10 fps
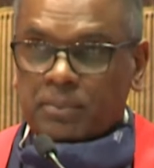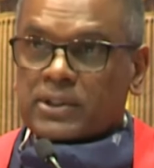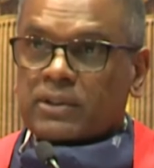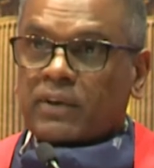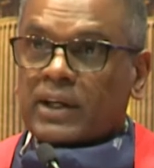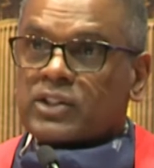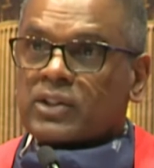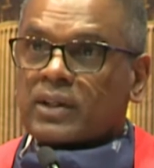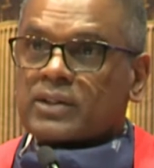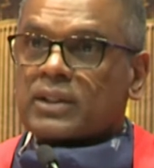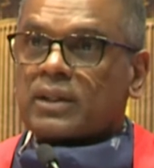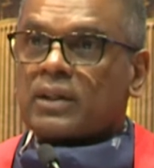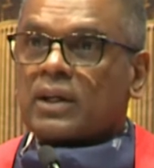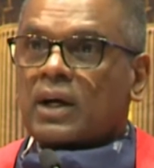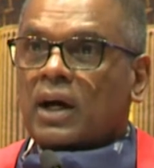Mr. Vice-Chancellor,
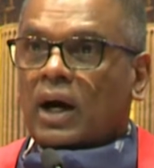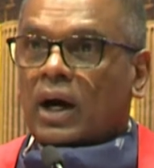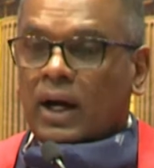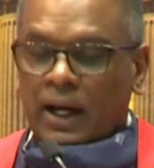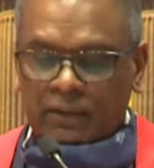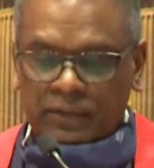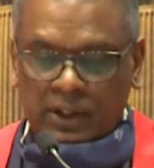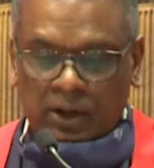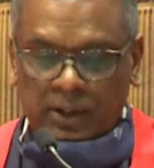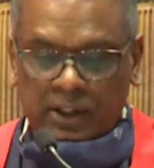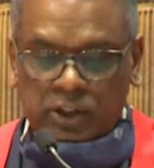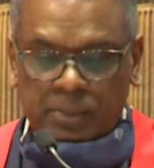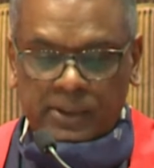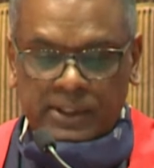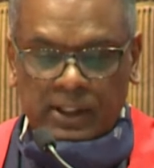I have the honor to
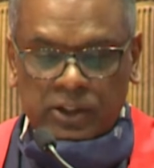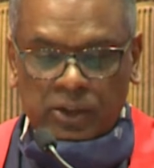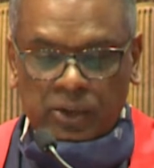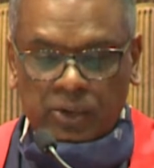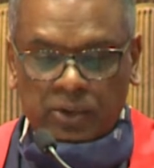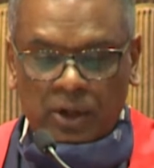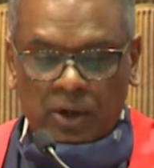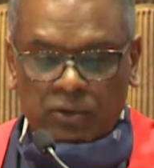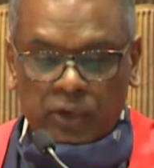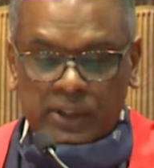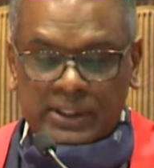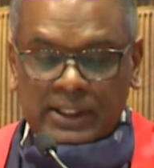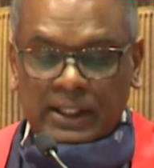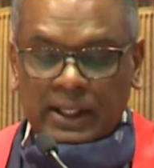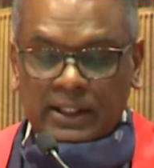present to you
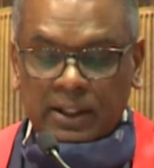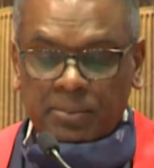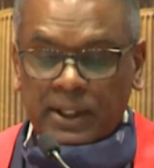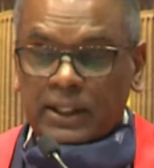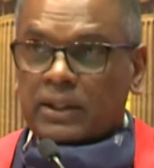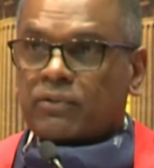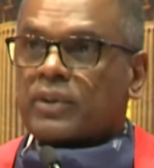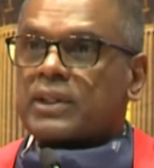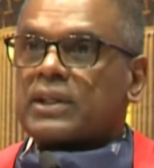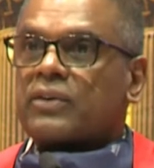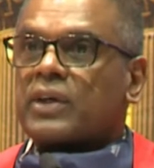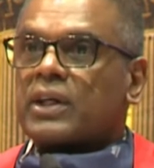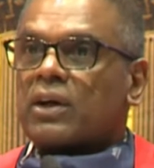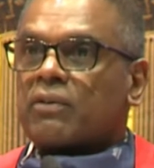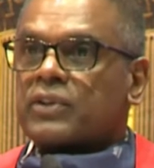Vuisile Dlamini for the
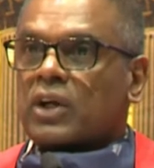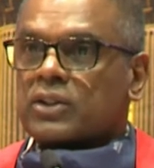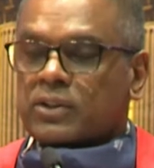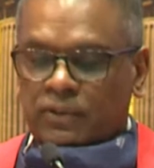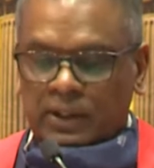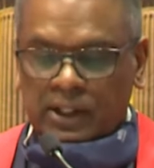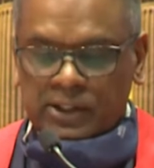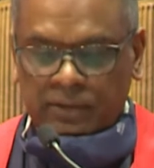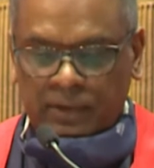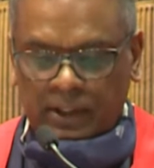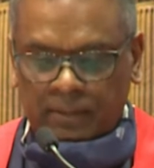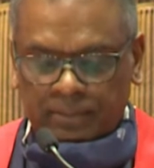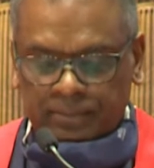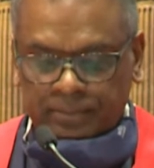degree of Doctor of Philosophy.